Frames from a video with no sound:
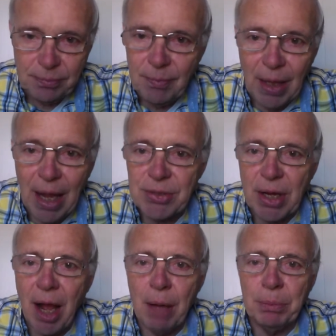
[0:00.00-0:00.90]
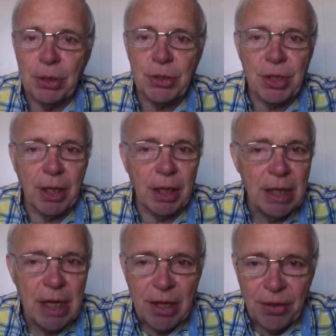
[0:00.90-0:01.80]
has accomplished. Uh,
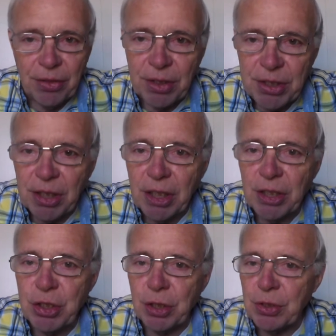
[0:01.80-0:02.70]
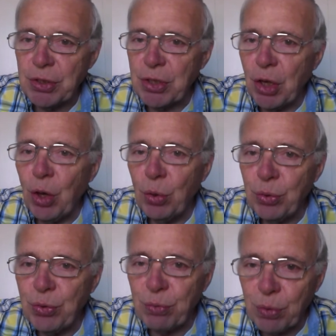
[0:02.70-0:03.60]
the diligence to go
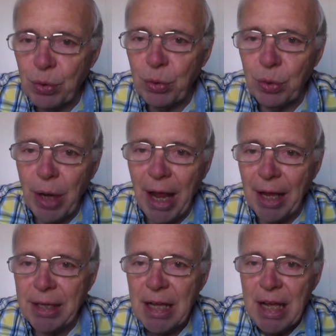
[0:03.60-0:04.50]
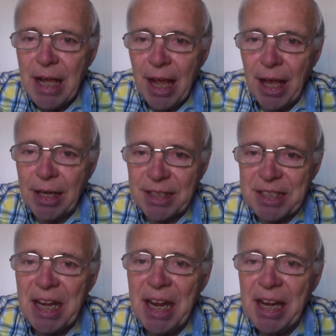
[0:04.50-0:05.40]
through and and
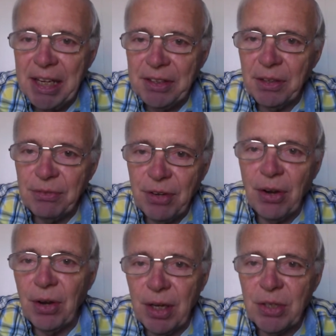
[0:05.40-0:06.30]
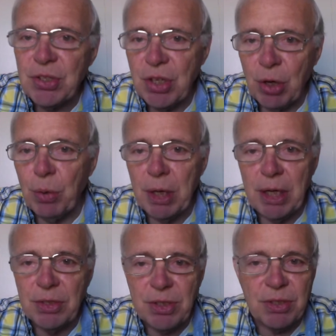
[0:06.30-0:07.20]
attain the various
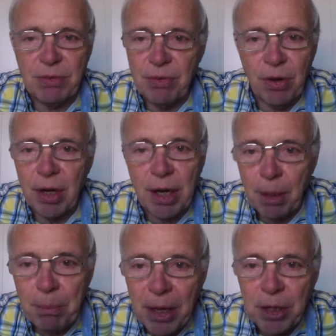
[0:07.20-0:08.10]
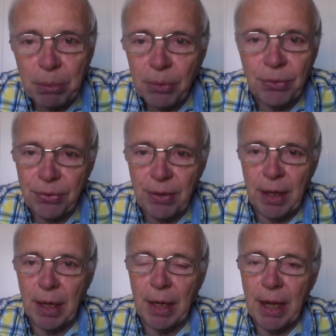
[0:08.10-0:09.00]
degrees is a very commendable
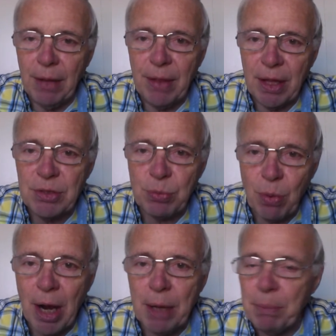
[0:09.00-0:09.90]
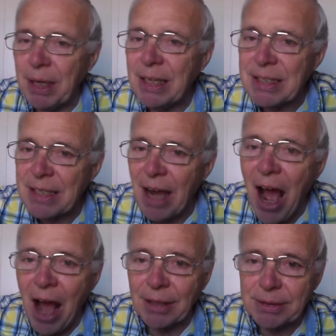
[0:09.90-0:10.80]
thing and that's right but it's
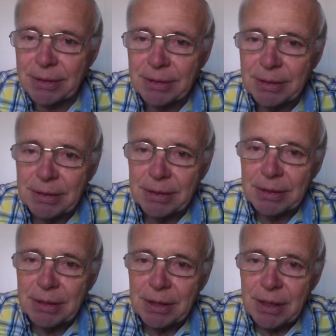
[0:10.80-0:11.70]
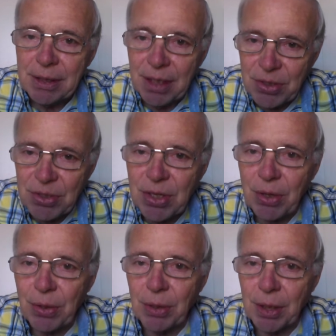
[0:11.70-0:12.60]
not
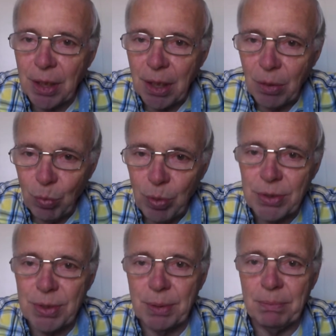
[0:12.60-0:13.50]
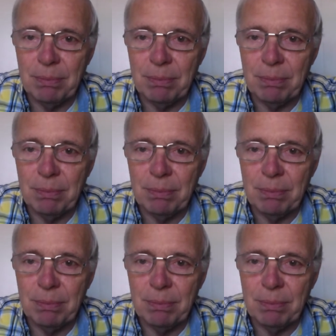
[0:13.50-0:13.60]
necessarily wisdom